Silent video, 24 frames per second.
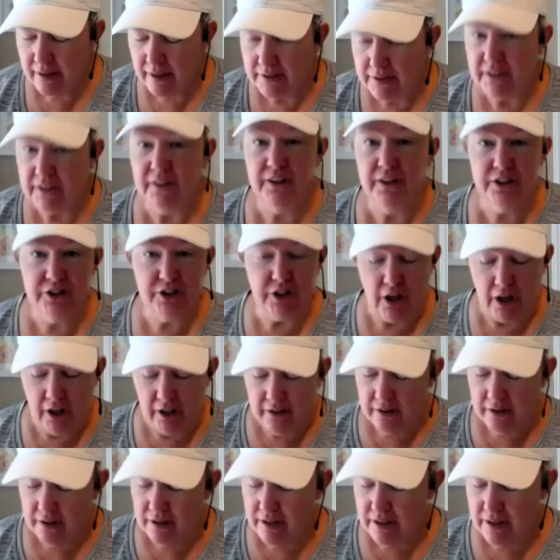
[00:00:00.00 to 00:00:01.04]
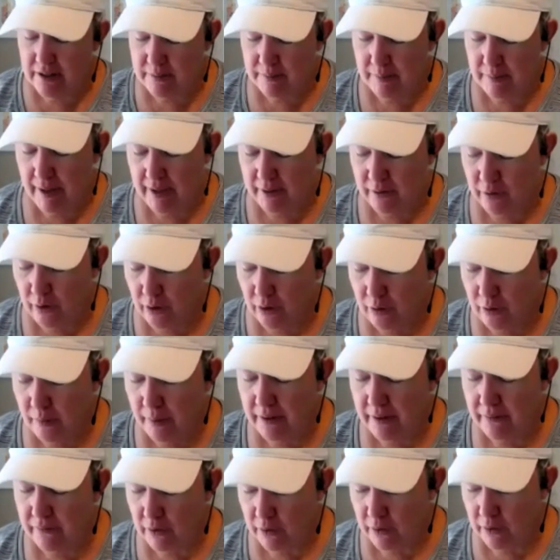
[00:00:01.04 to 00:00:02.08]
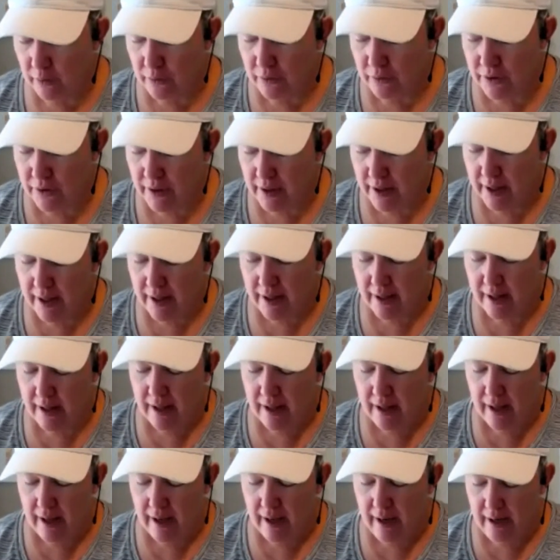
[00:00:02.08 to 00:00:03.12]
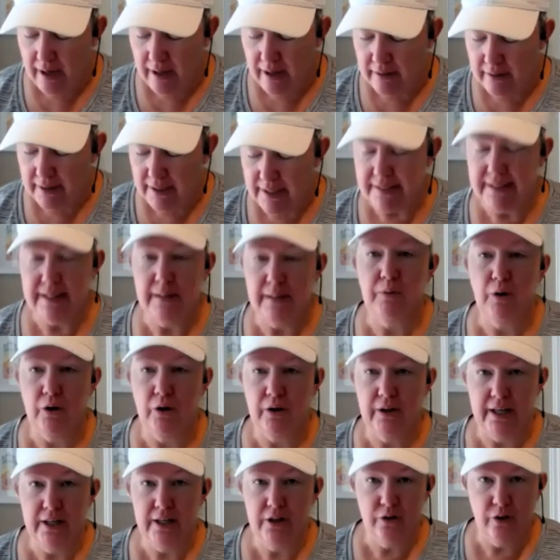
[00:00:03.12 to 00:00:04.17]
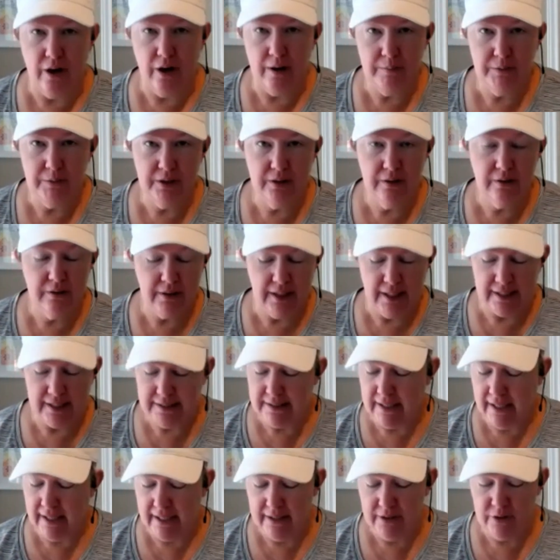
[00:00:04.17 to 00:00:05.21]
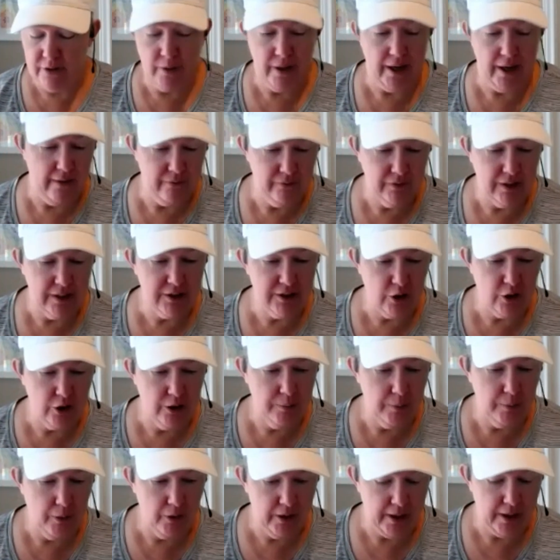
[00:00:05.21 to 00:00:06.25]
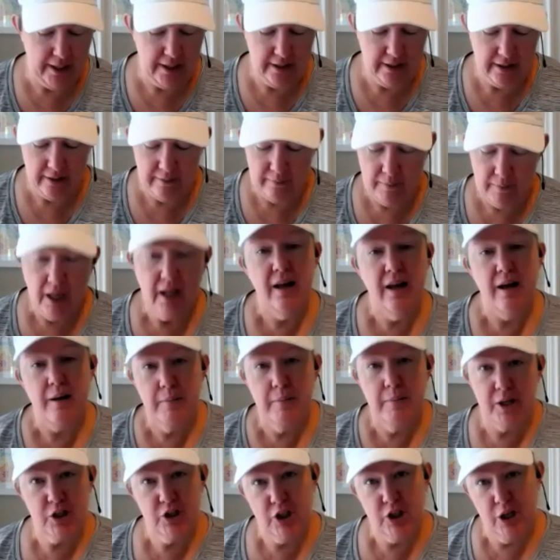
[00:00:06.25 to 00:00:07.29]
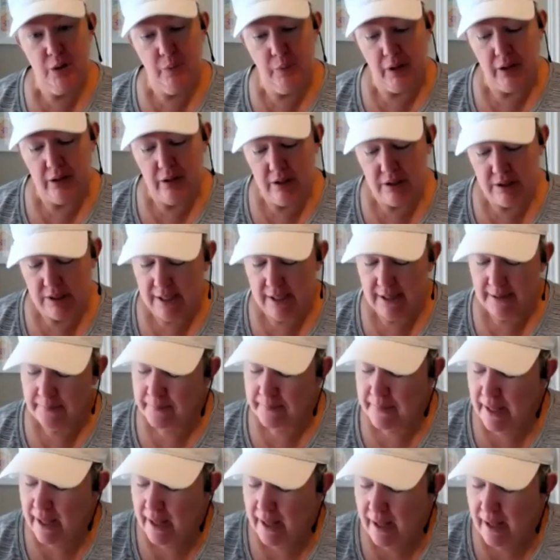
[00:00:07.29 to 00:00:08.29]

until it's done is my Dark Queen of the Earth. And like I said, part 8 dropped last night, so I have not started part 8 yet, but I'll show you what it looks like.